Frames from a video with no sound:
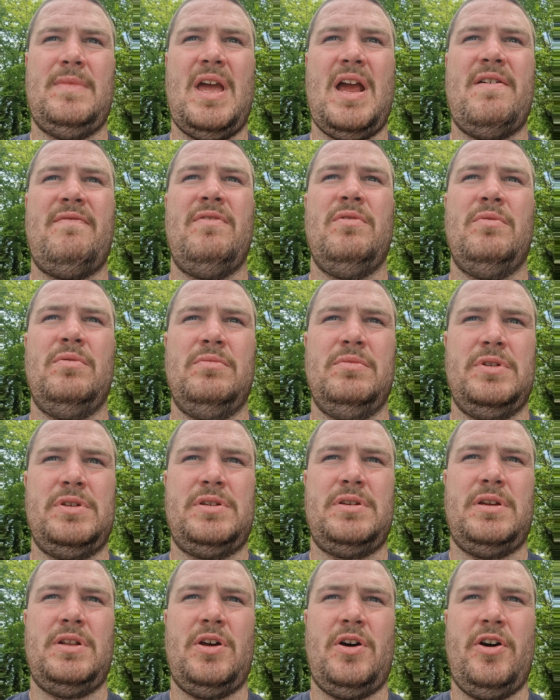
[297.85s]
everyone
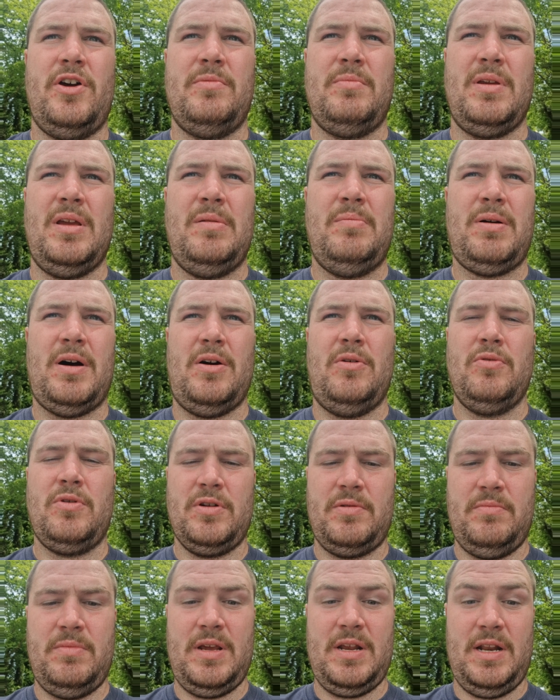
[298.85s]
was annoying me,
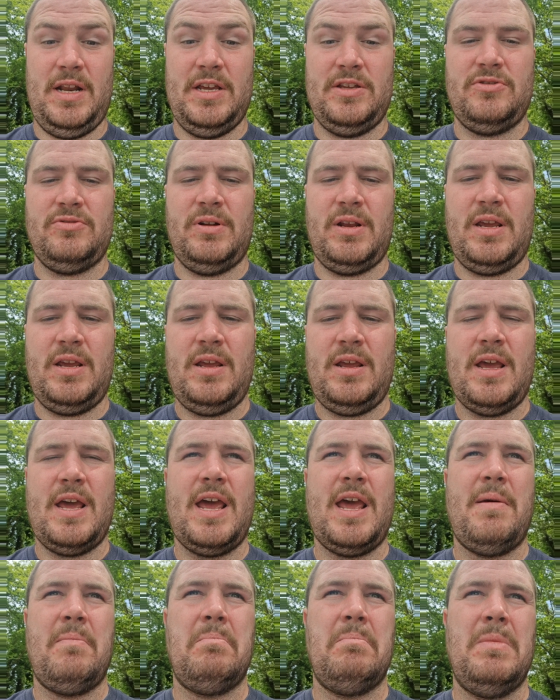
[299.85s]
poking me, literally,
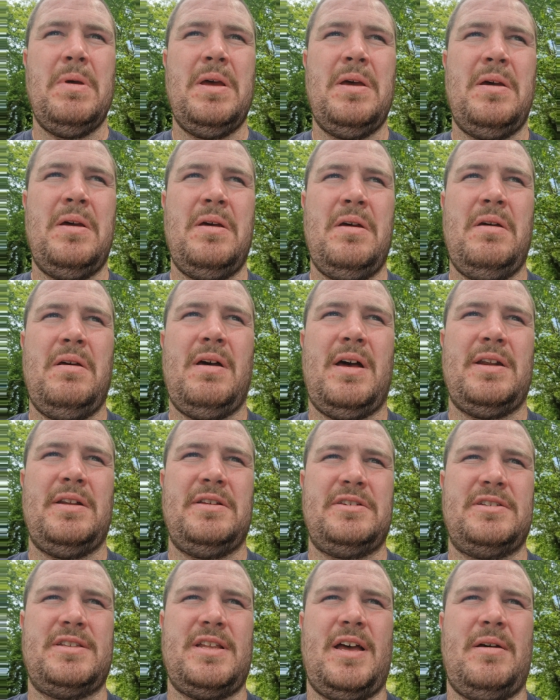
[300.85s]
and I
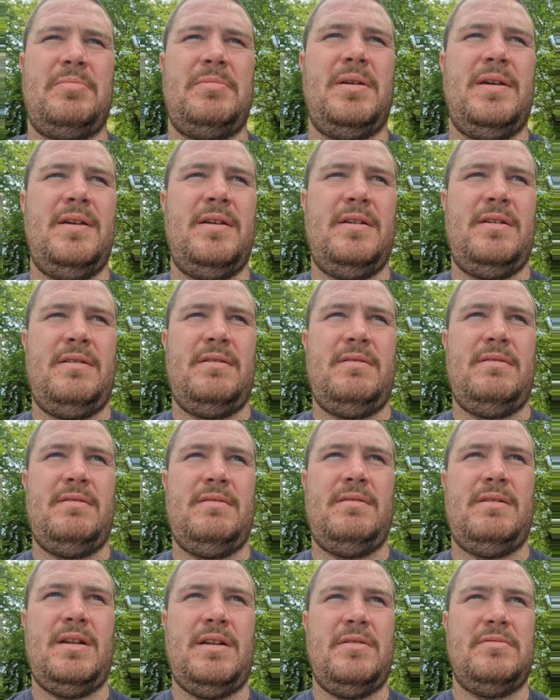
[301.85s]
snapped.
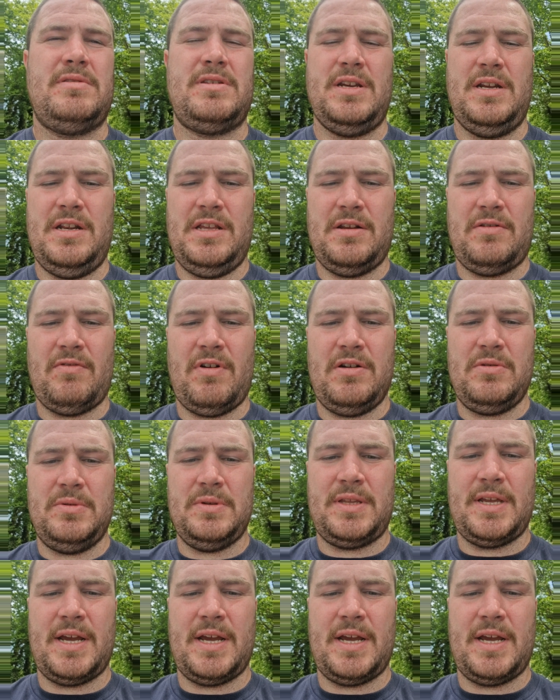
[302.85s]
And I don't see anything wrong with